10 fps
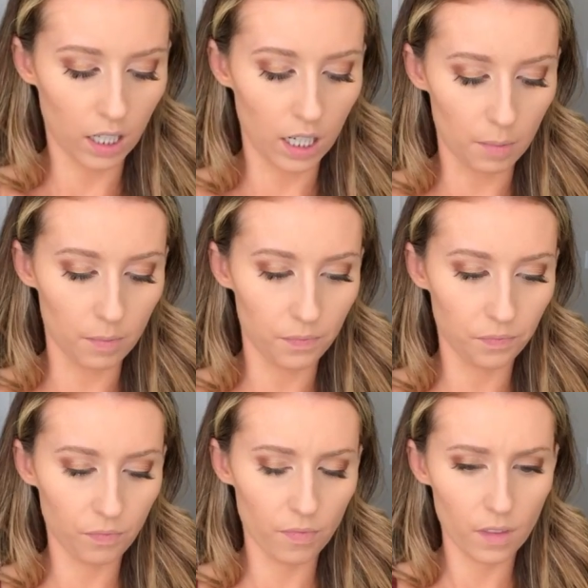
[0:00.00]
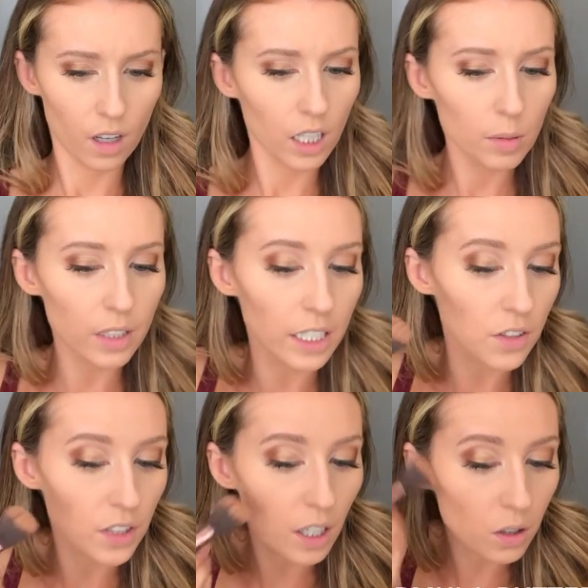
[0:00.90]
um, a couple of
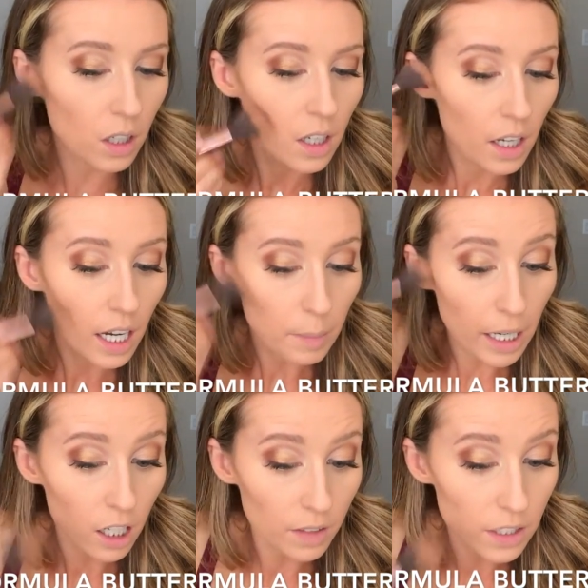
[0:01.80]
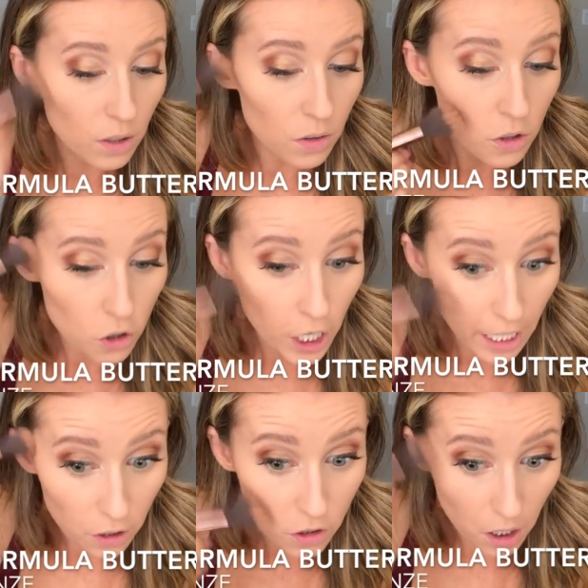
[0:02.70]
years ago and my heart rate zone's
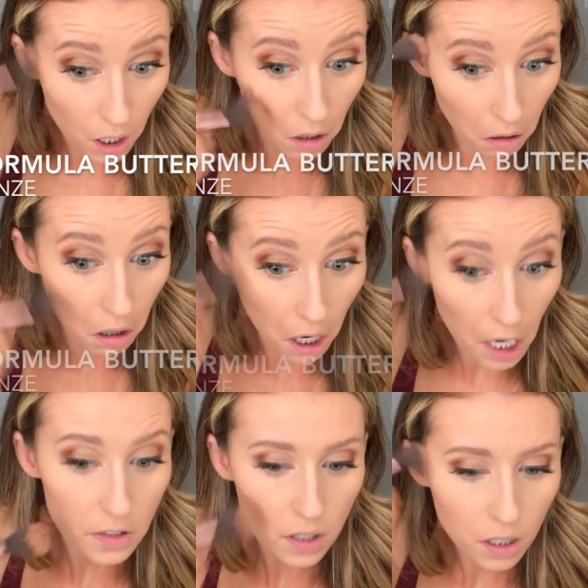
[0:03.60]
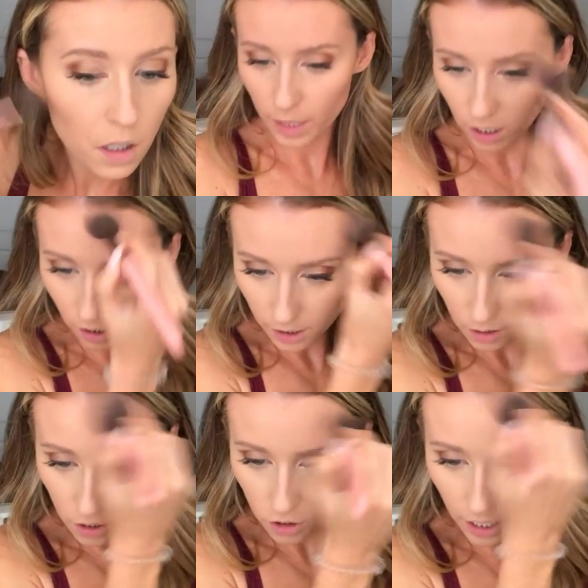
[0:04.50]
changed a lot. My
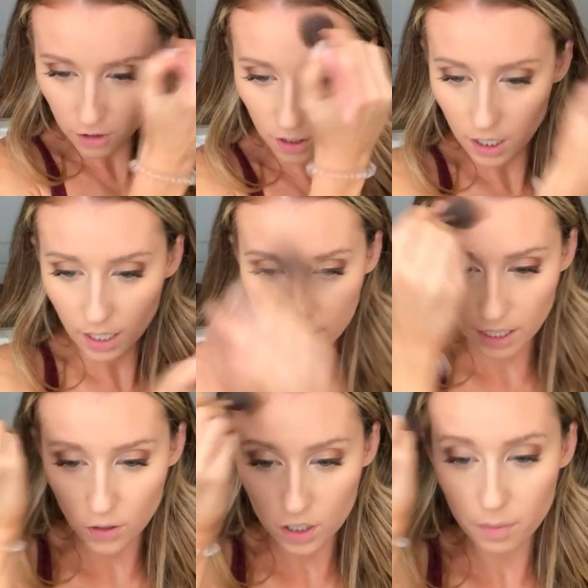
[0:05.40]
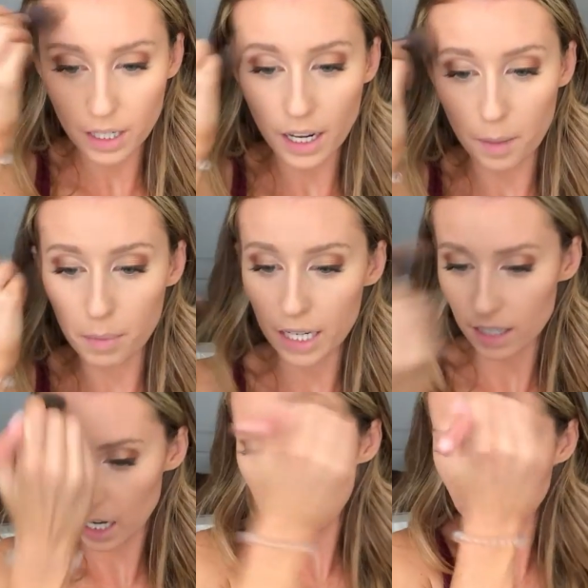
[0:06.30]
cardio has changed a lot because I used to be a big
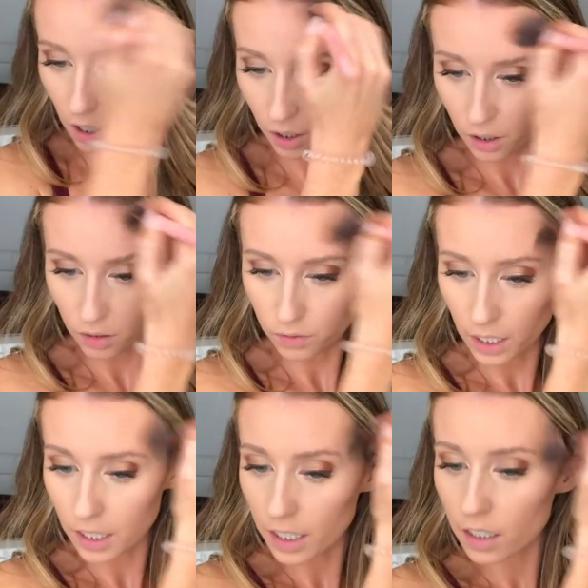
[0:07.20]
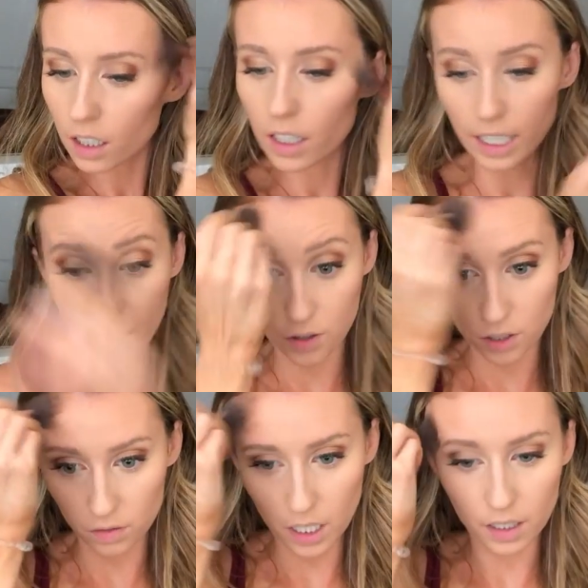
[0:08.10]
time runner. Like I used
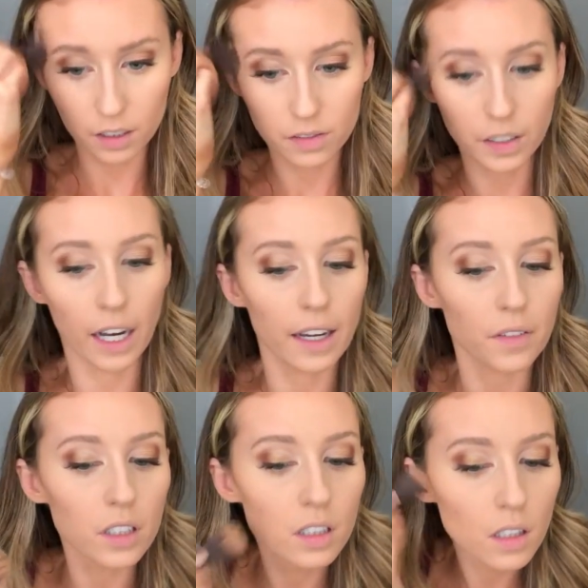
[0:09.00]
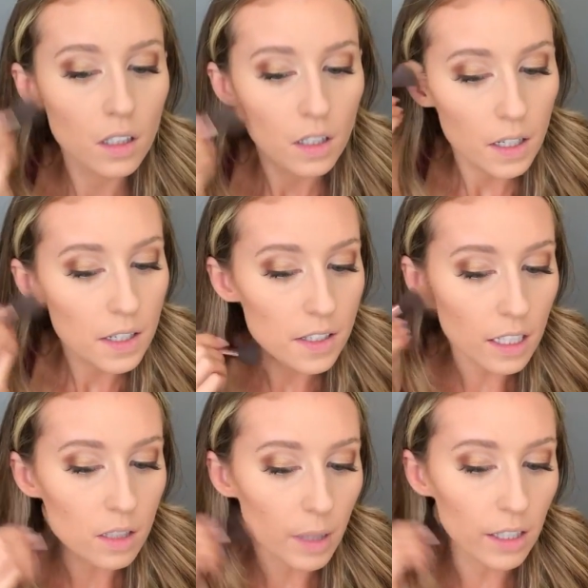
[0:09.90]
to run five,
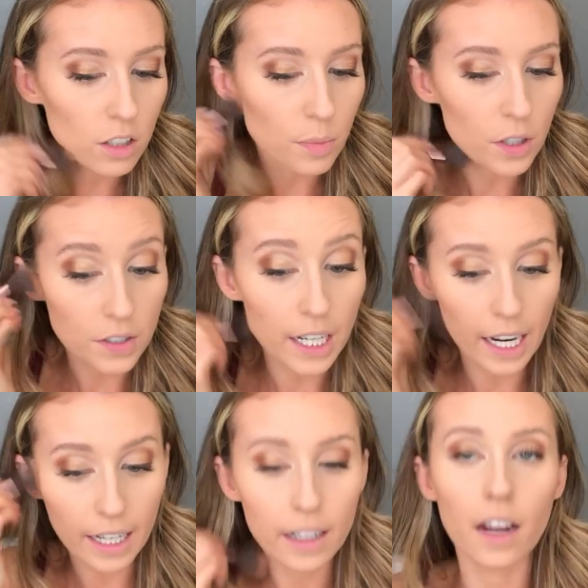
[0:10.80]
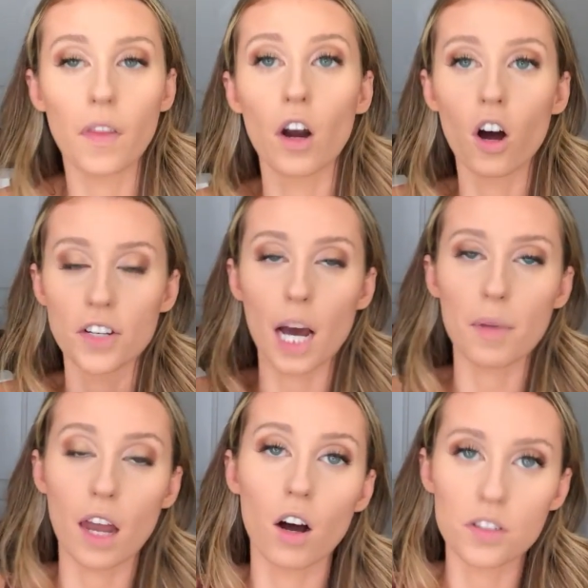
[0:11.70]
six miles per day and then on top
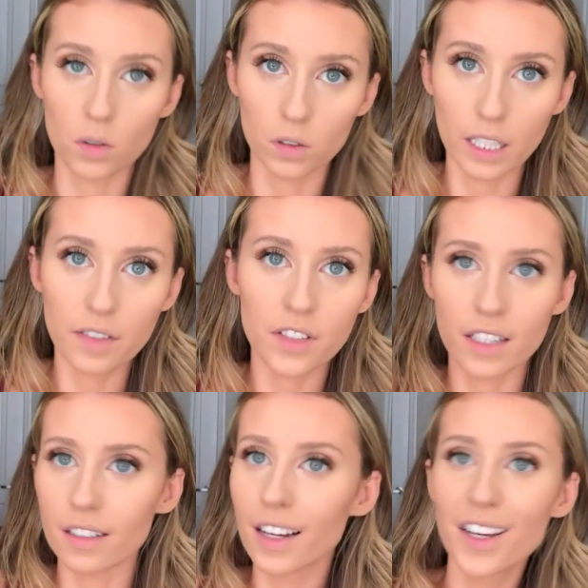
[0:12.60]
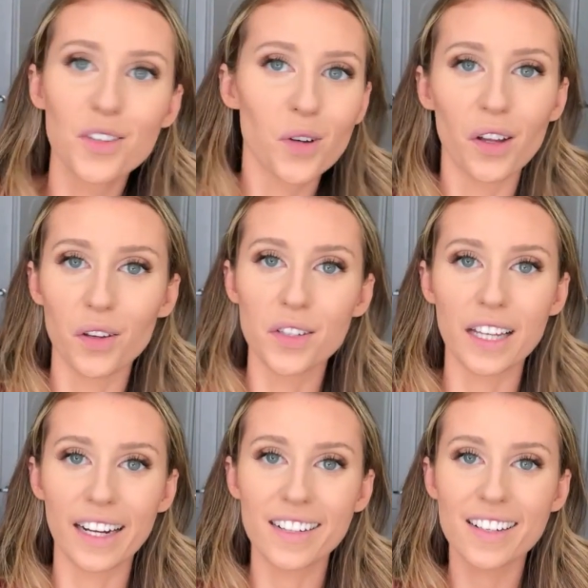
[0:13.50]
of that also lift and do all those
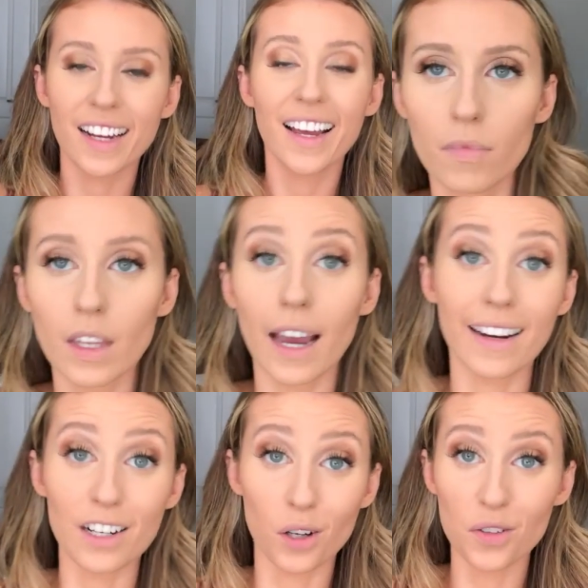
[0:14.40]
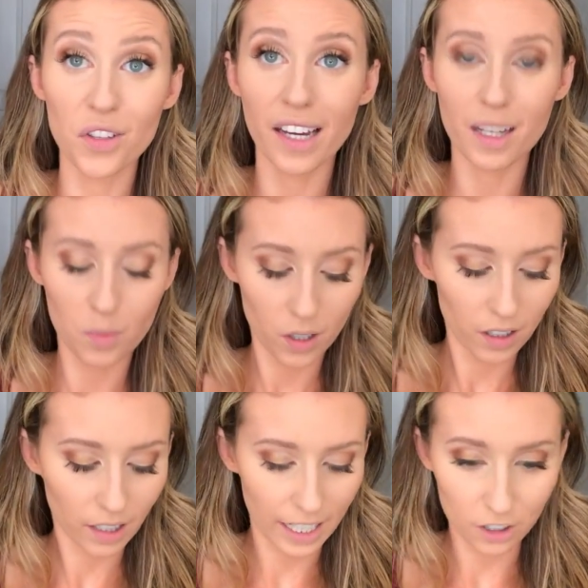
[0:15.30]
things. And I don't do that
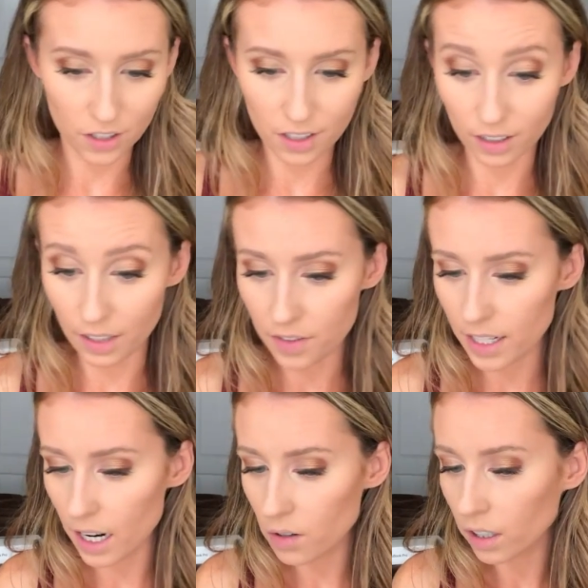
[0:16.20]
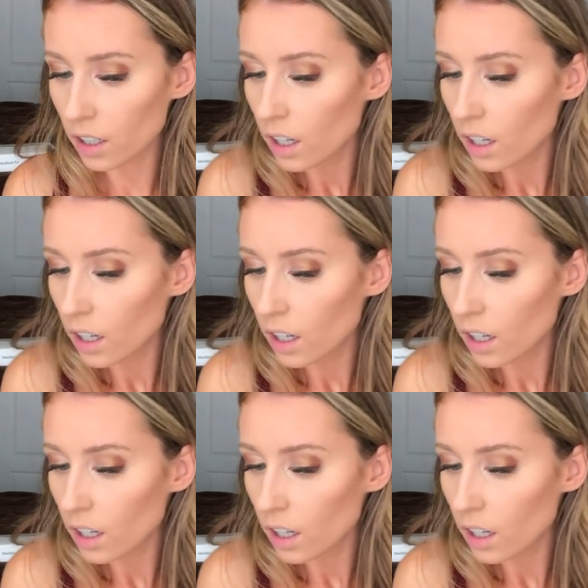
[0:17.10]
anymore. I just lift now.